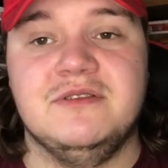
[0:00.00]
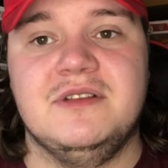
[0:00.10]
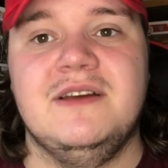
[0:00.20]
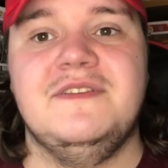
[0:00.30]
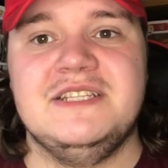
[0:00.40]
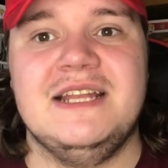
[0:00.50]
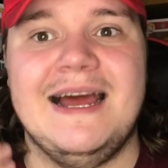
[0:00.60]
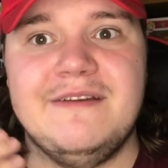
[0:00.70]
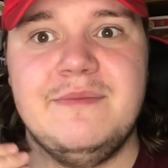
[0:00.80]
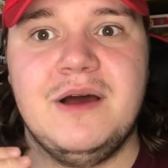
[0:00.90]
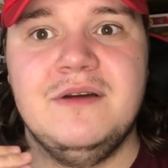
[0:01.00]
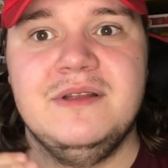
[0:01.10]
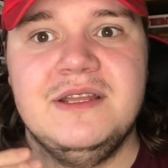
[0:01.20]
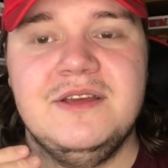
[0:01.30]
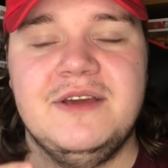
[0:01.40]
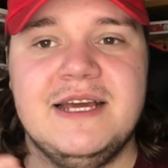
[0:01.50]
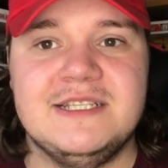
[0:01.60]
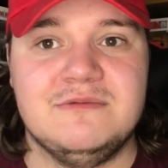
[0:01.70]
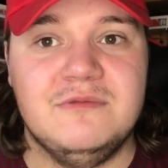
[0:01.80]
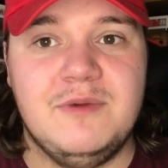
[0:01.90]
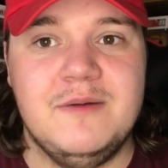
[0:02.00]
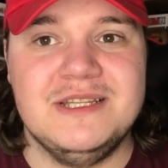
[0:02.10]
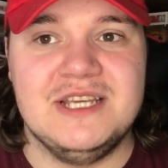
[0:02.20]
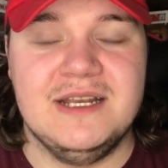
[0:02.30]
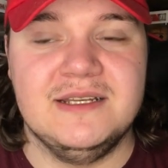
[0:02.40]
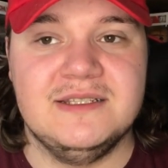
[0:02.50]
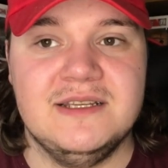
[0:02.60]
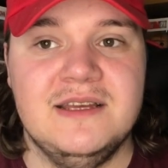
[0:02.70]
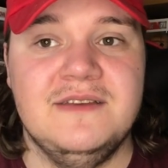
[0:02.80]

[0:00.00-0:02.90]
Like if I said Haribo in the UK, someone would buy me jellies.